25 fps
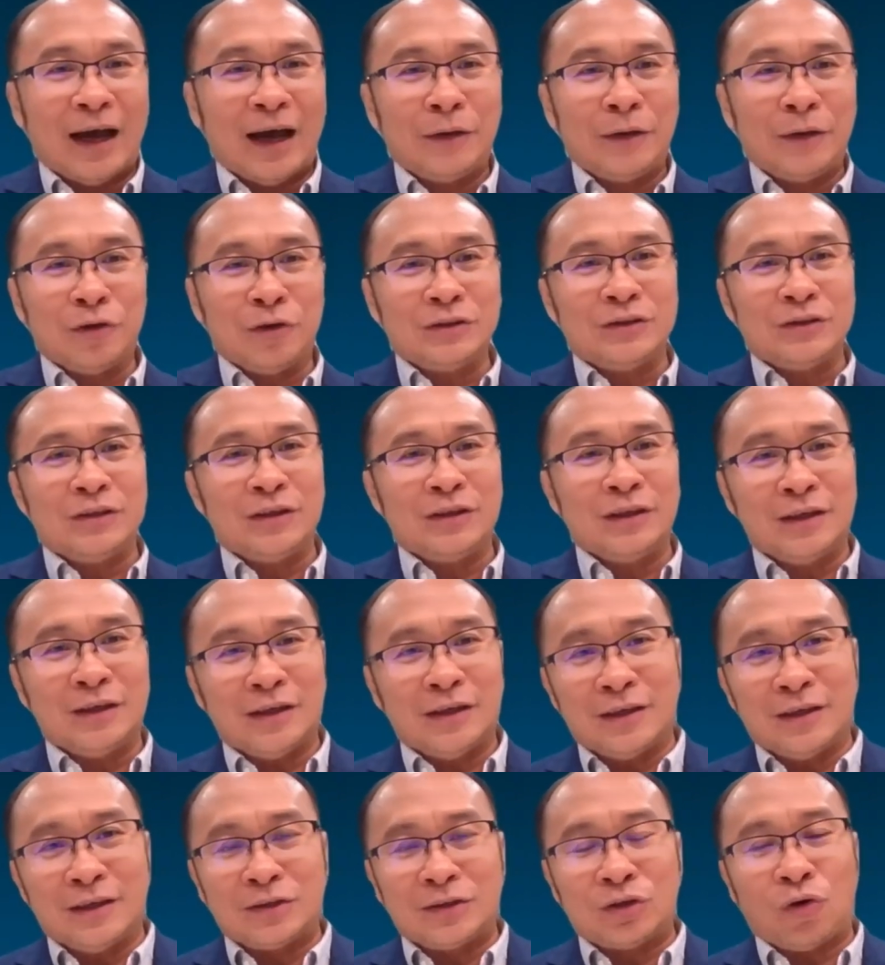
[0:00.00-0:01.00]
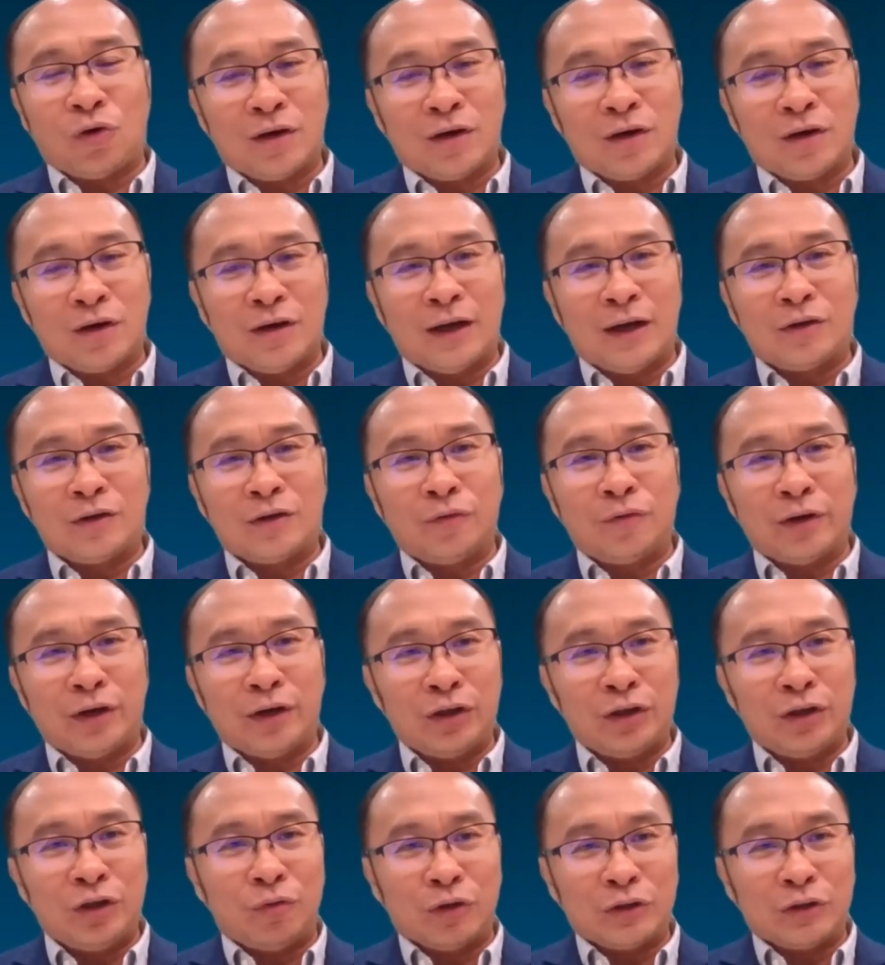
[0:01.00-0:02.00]
I watched the soccer. I don't know
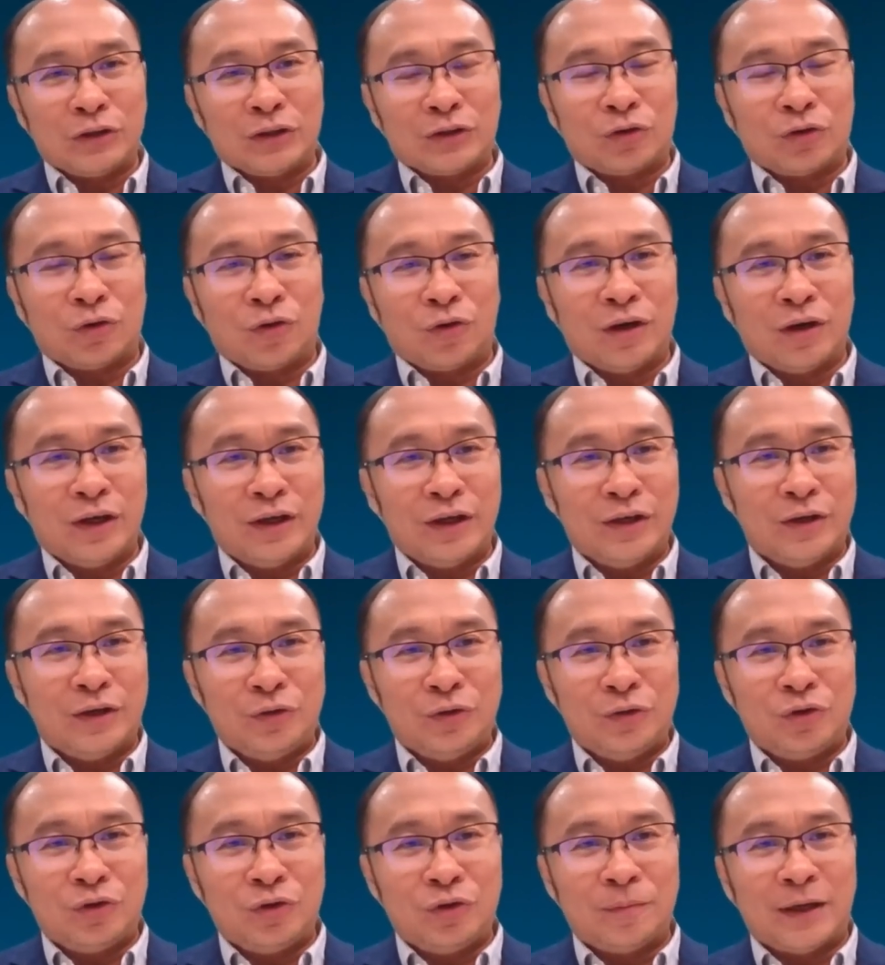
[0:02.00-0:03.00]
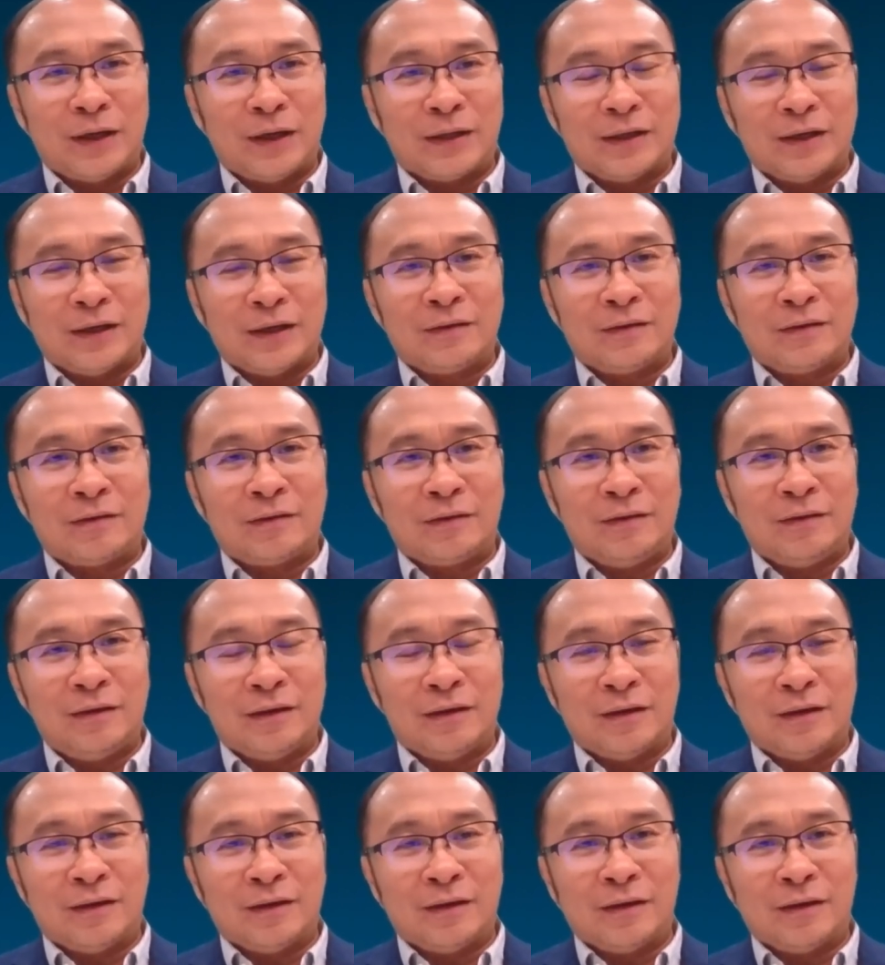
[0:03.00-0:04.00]
whether you watched the soccer in the YouTube, that
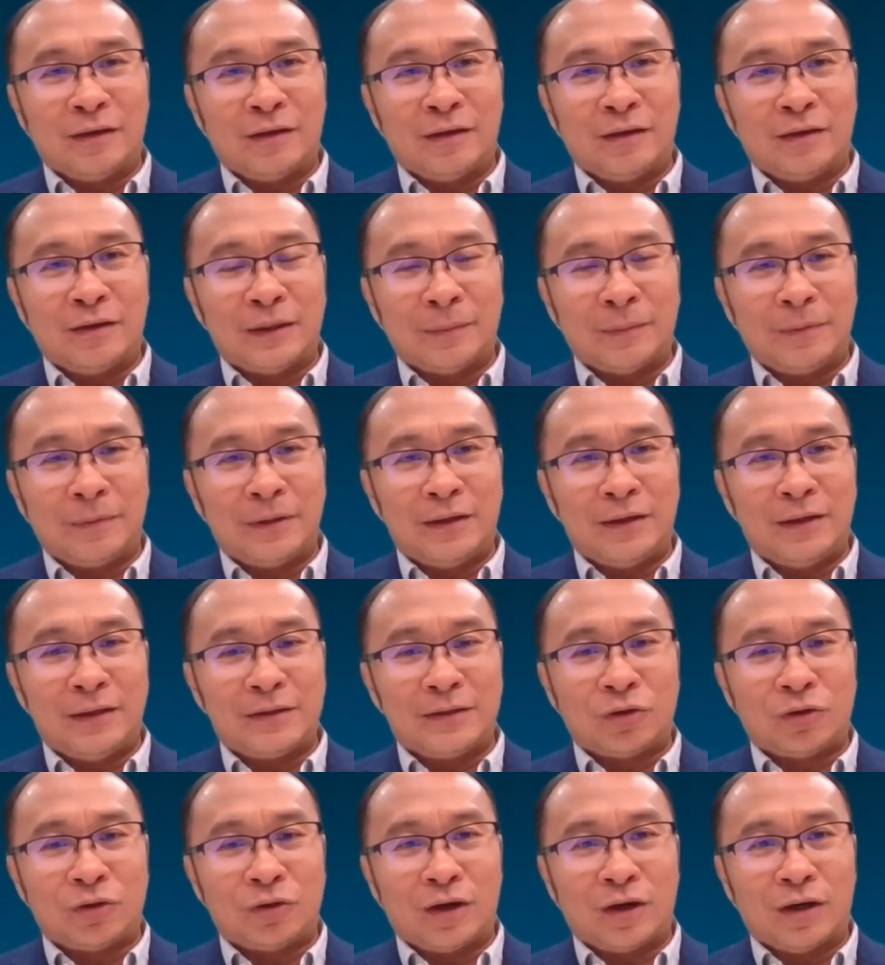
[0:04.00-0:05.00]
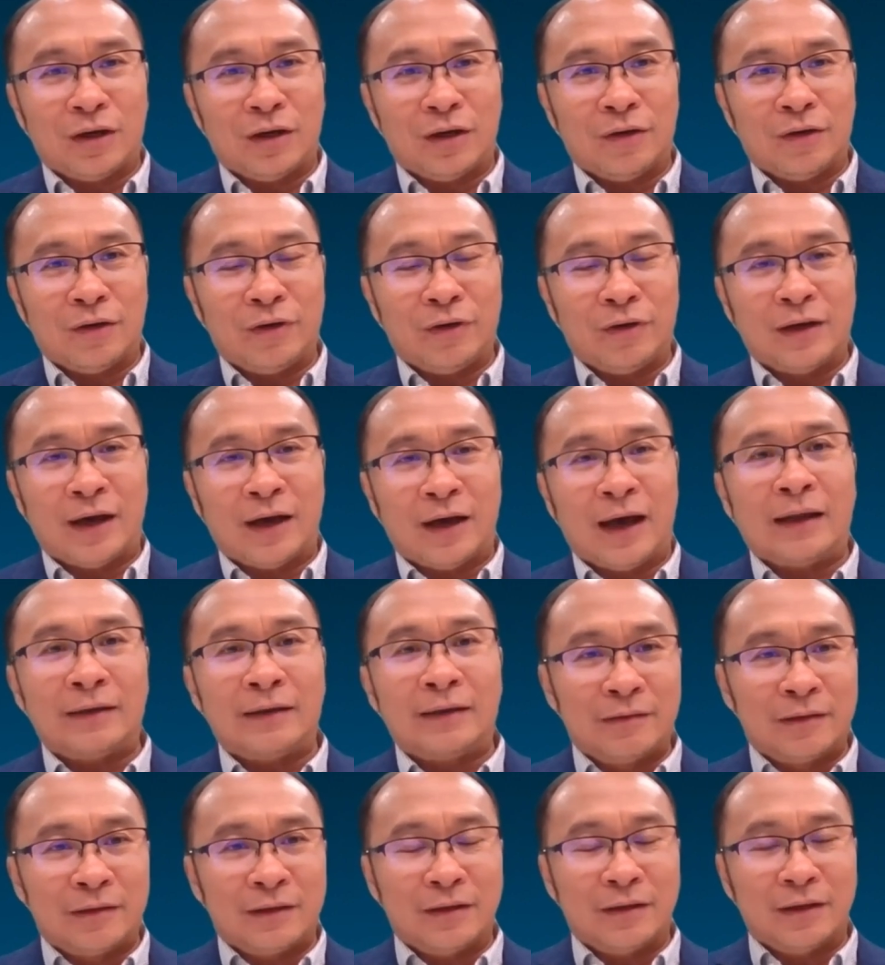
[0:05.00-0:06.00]
3 Japanese soccer with
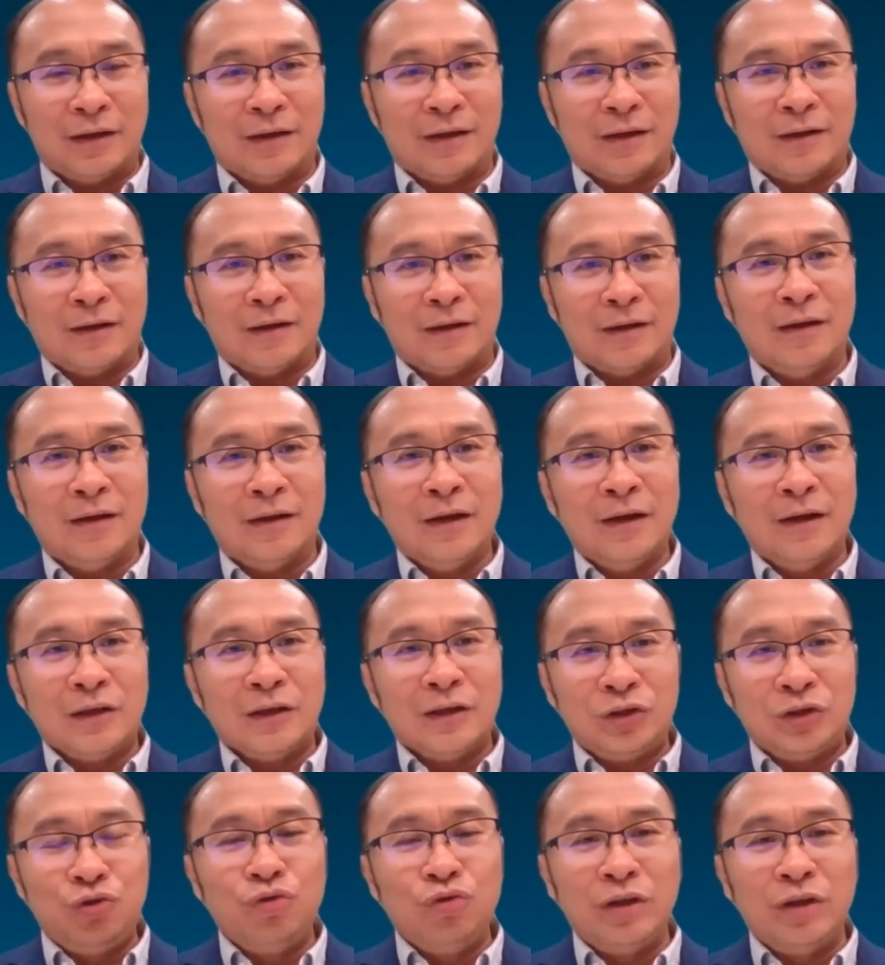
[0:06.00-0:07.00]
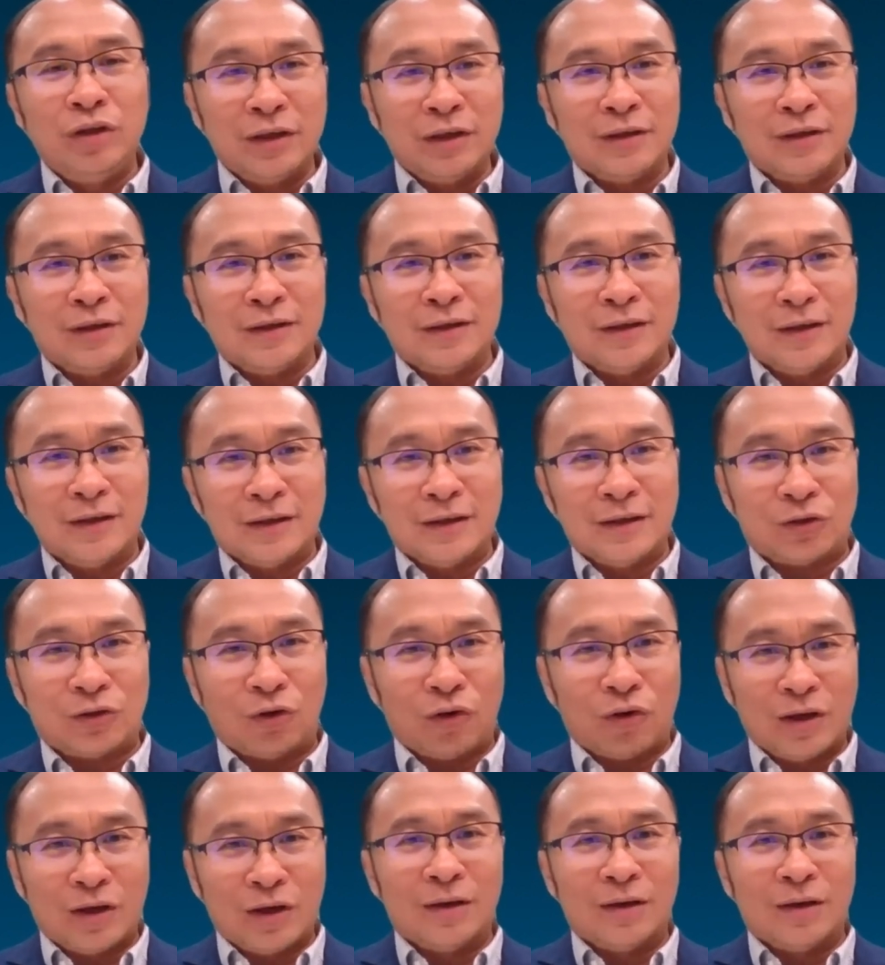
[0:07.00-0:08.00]
100 junior
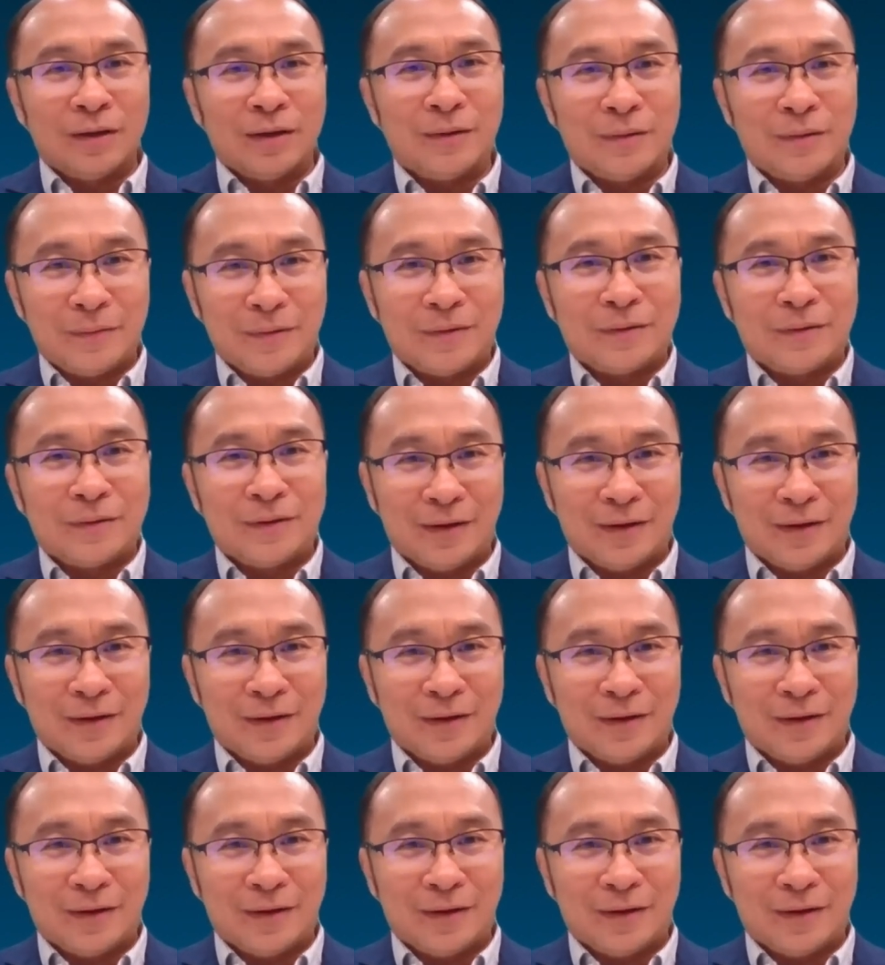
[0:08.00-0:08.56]
soccer,